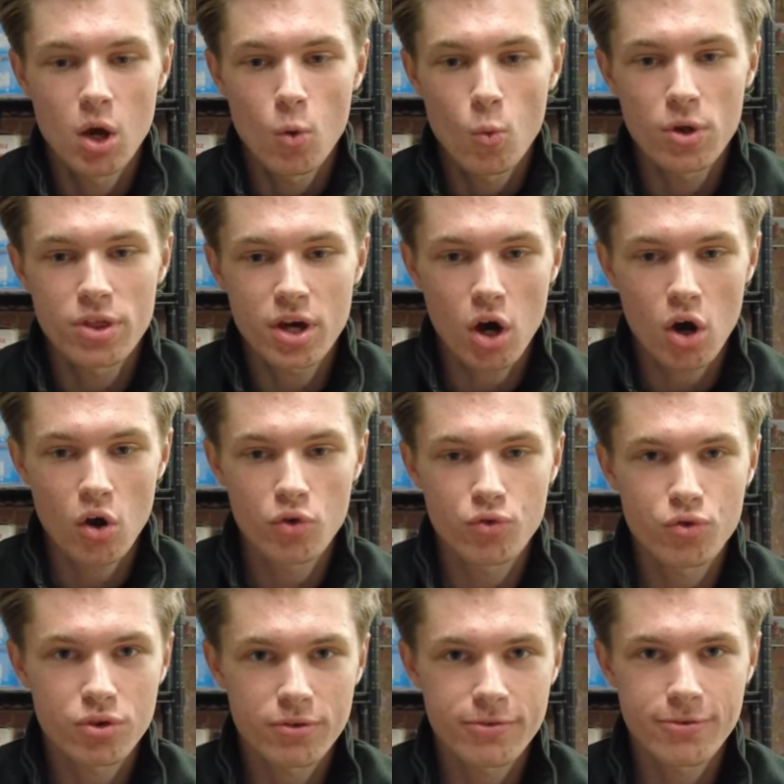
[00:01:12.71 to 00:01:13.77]
with
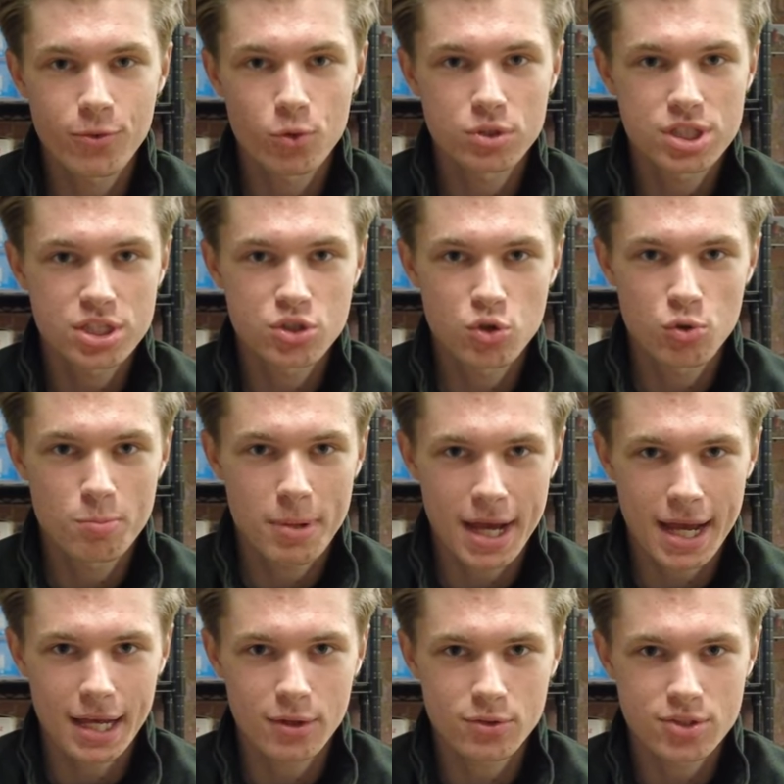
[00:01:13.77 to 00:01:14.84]

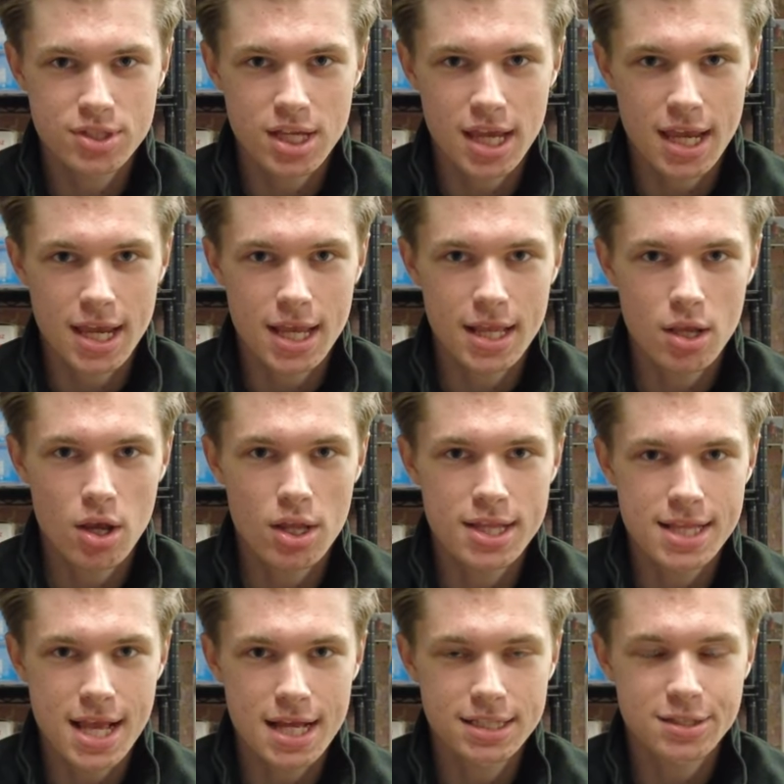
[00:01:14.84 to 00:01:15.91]
£142 in
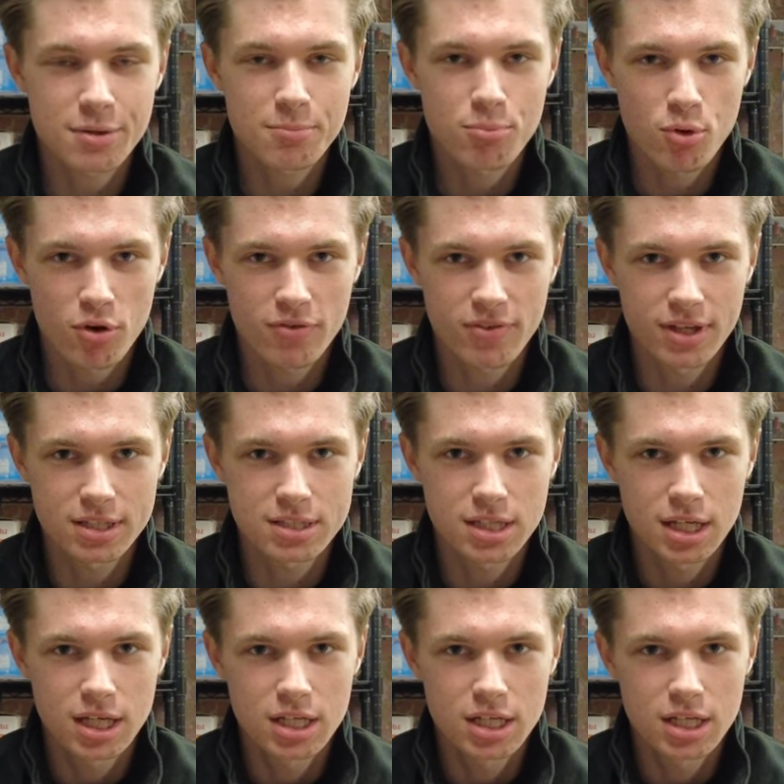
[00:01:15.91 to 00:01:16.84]
net profit.